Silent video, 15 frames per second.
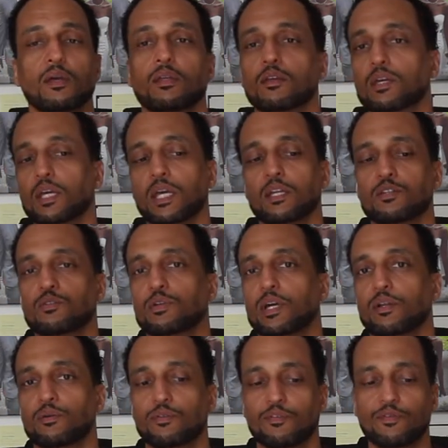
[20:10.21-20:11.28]
You can't do
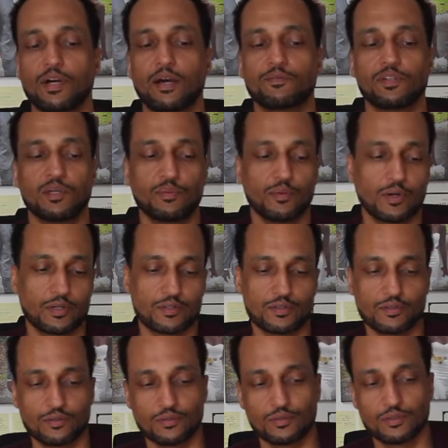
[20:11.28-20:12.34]
that on the 5D Mark
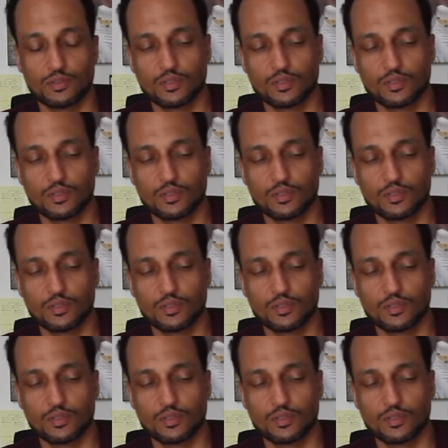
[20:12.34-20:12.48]
II,